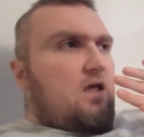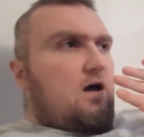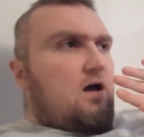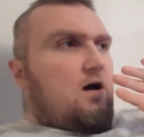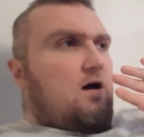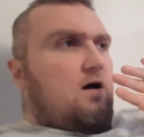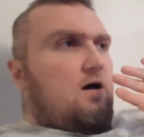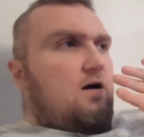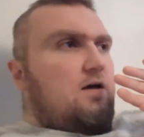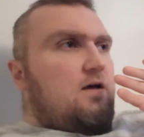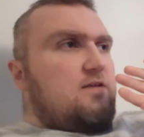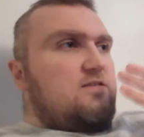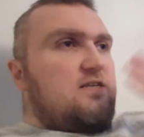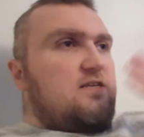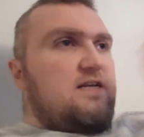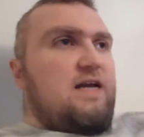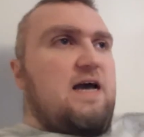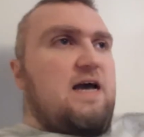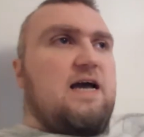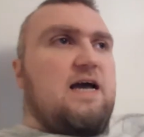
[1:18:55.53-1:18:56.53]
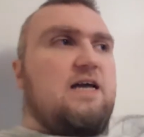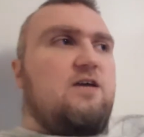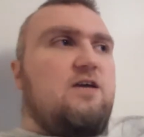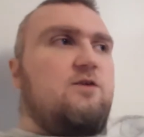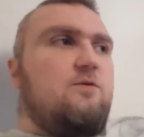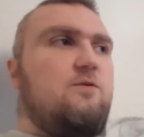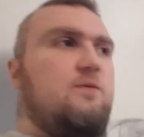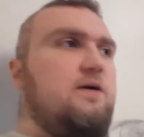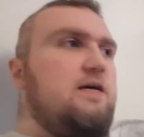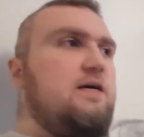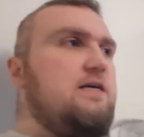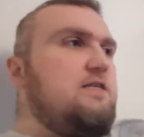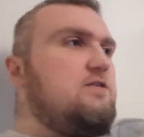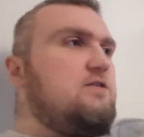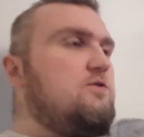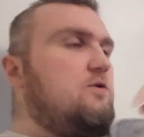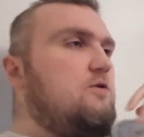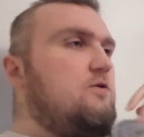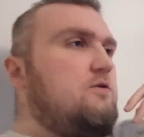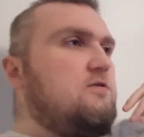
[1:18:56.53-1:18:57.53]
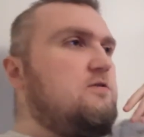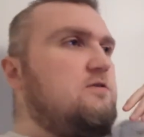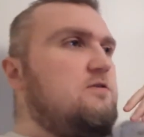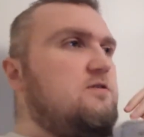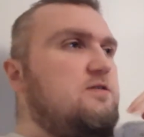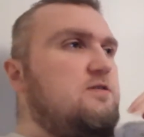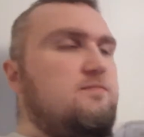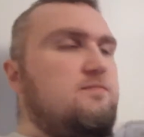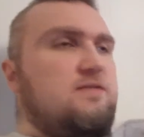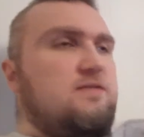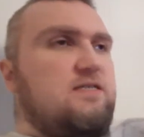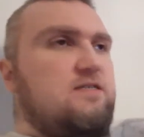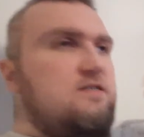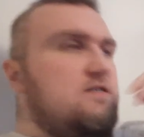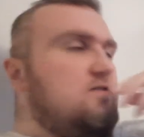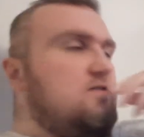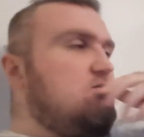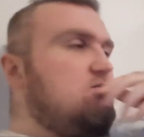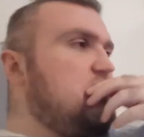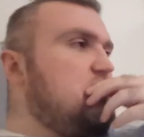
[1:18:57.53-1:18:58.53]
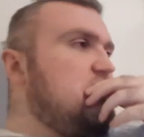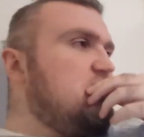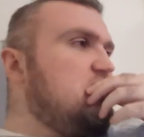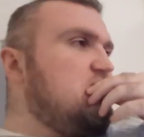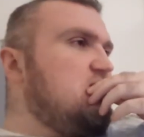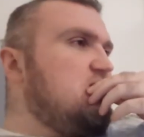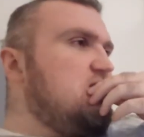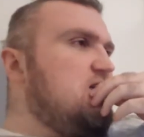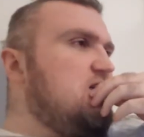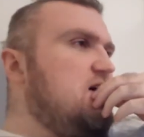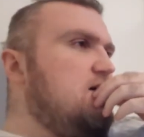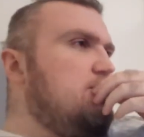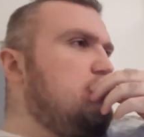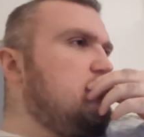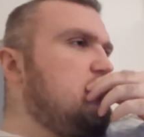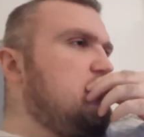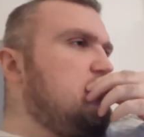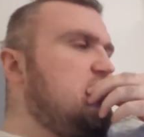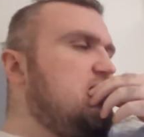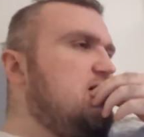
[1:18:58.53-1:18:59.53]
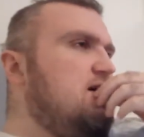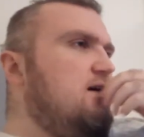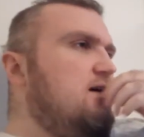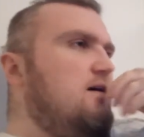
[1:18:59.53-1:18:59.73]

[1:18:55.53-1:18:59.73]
uh, is inaccurate, or some things that I was just like I'm like